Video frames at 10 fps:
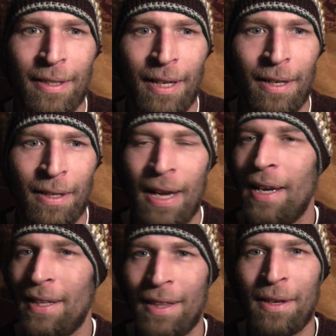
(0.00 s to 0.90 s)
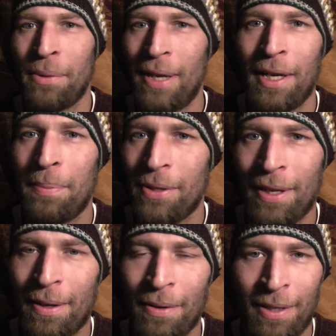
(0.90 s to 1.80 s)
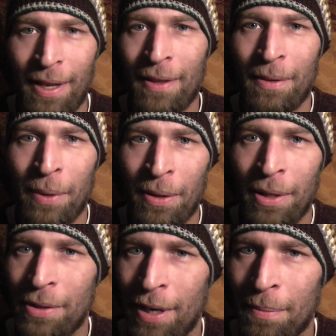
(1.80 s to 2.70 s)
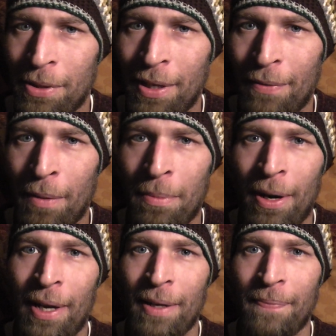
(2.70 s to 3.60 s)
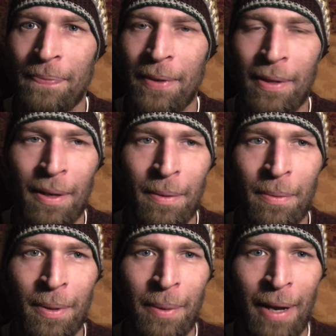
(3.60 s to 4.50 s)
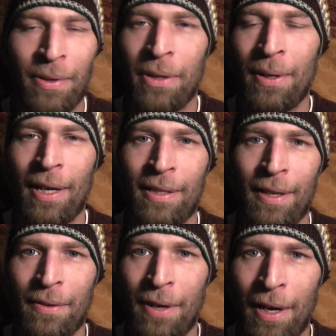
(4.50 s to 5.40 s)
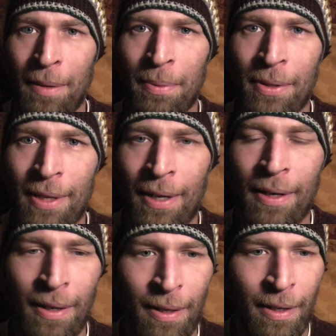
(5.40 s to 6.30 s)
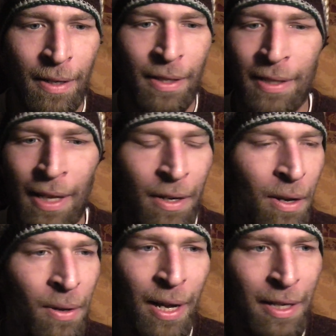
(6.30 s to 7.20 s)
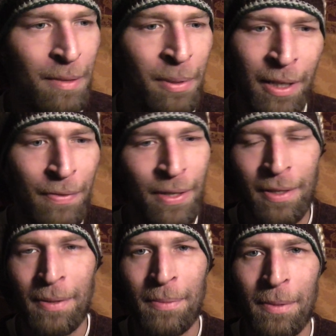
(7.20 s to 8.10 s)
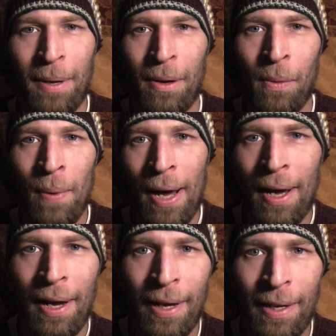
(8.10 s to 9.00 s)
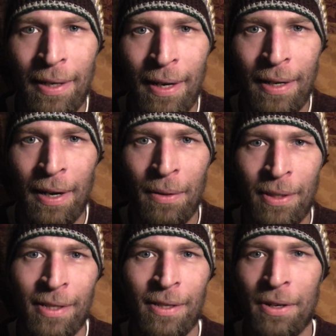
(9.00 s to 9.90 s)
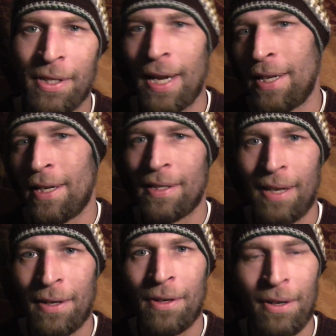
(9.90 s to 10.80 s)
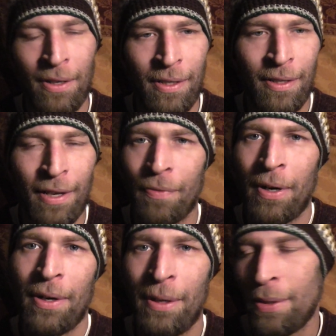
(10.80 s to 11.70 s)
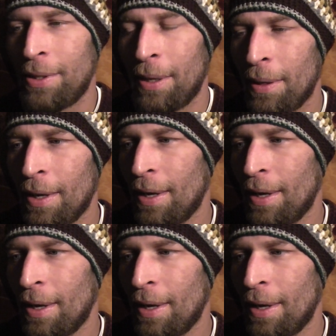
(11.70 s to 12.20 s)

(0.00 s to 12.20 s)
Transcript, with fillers: uh, kind of like the thing with ninety percent, or say that we only use ten percent of our brain, and that we, we haven't utilized the other ninety percent. And this led to all kinds of belief systems about why, and, and how this is our psychic centers and stuff we aren't using.